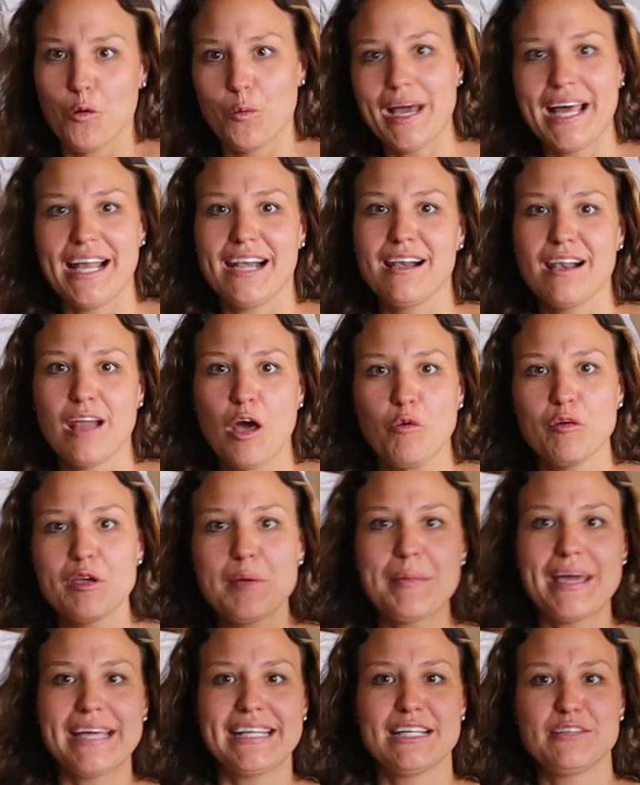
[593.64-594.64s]
Well, we
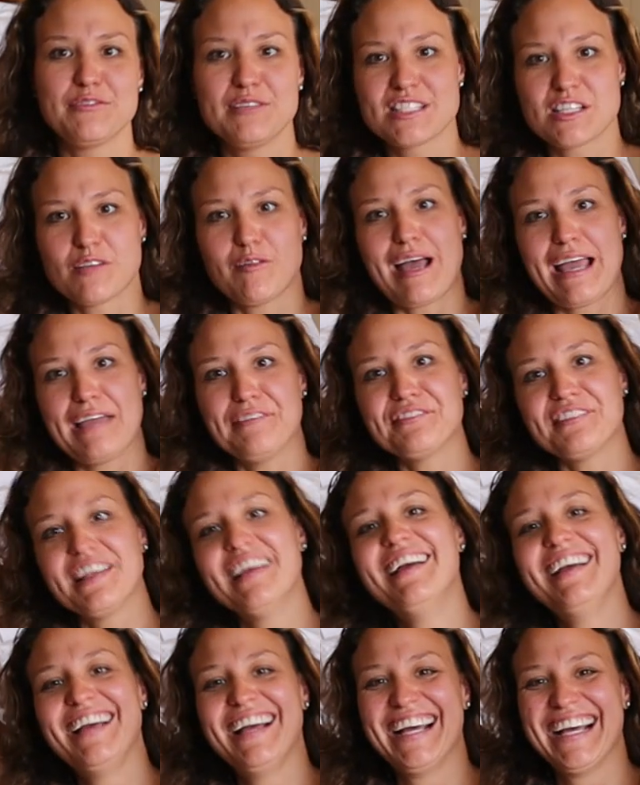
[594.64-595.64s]
made it, we survived.
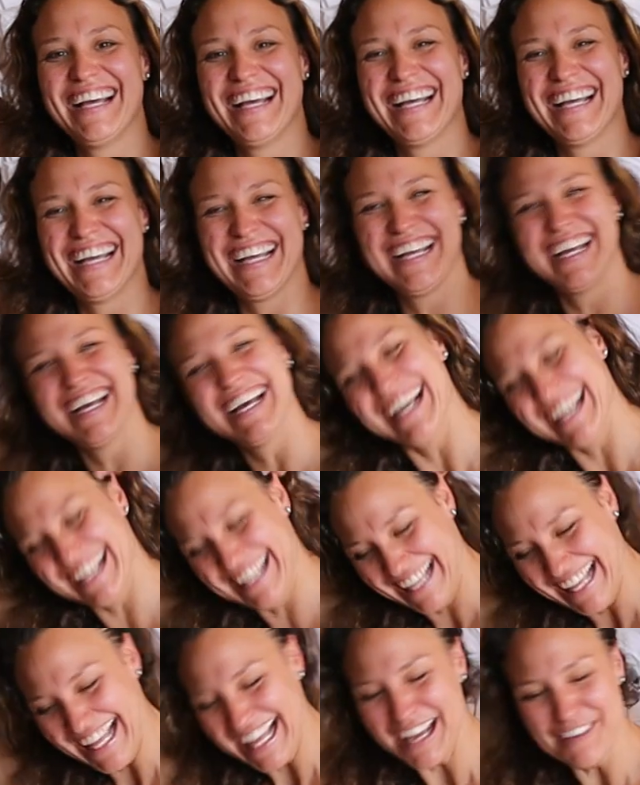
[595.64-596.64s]

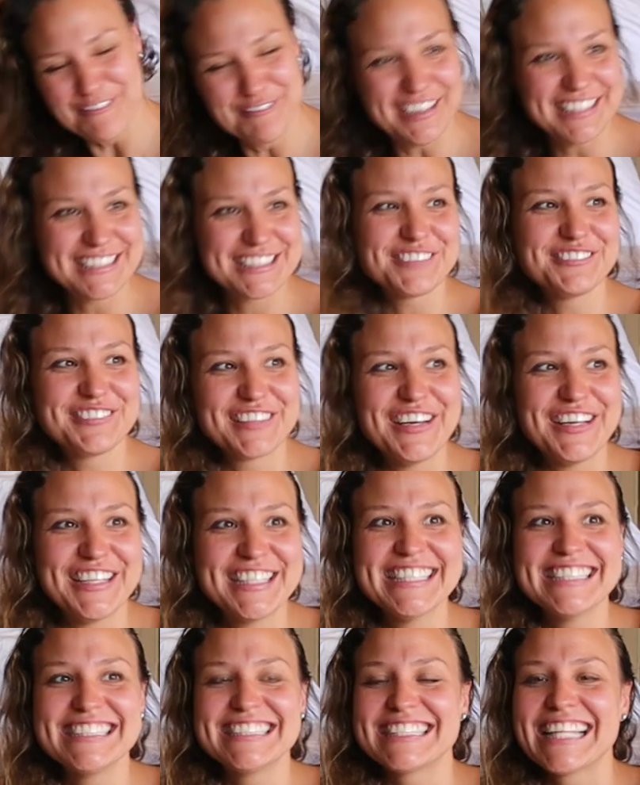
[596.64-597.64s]
But to be
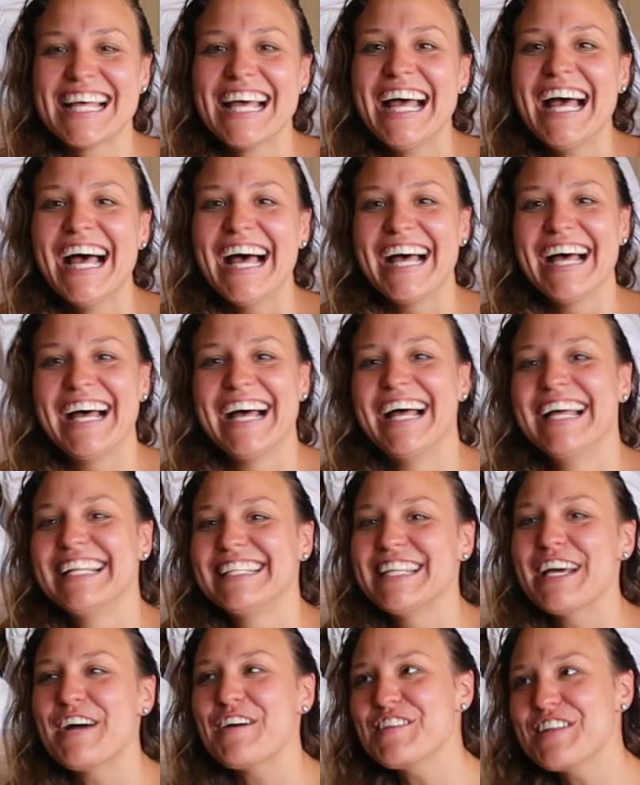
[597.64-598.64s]
honest,
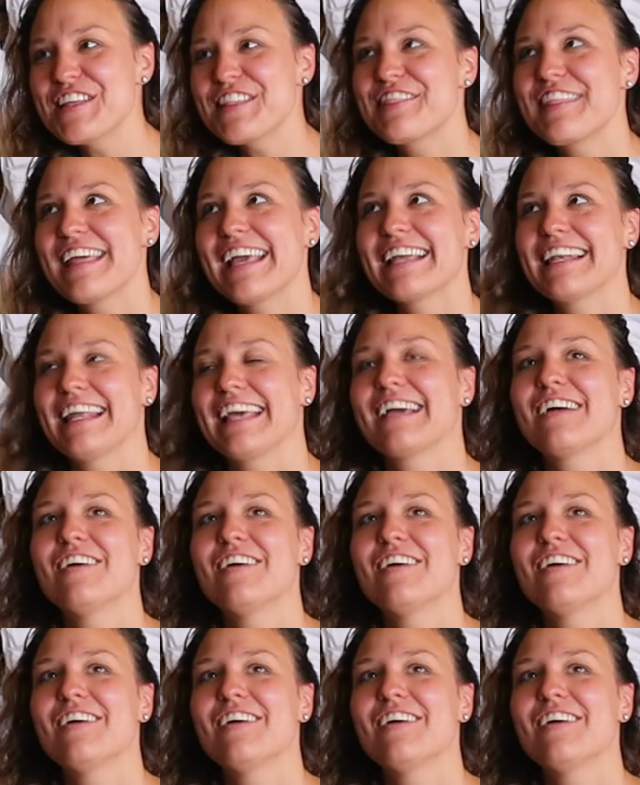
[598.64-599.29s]
the only thing